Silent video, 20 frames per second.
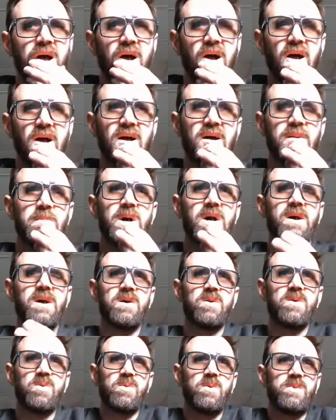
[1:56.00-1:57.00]

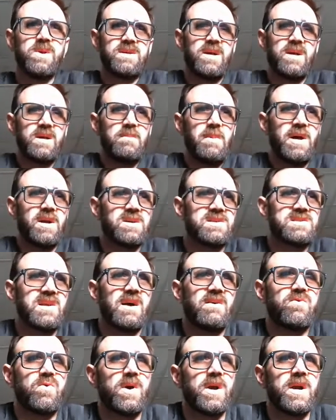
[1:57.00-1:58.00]
When we talk about our
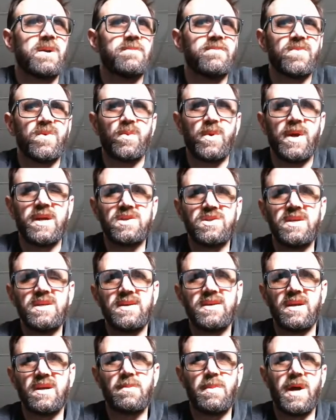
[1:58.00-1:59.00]
software, we actually
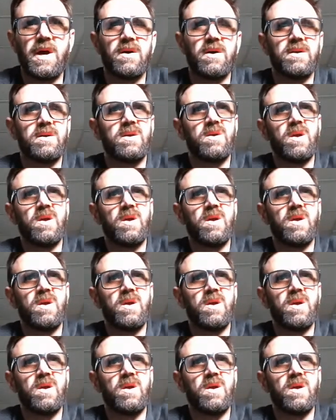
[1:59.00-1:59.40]
talk about,